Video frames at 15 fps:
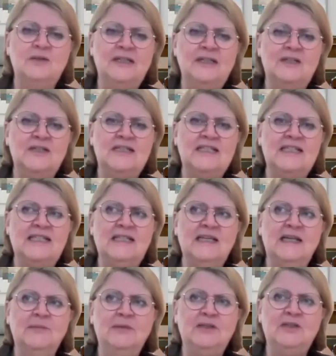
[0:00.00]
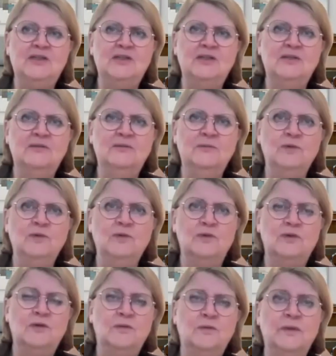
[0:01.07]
you need to see a bit more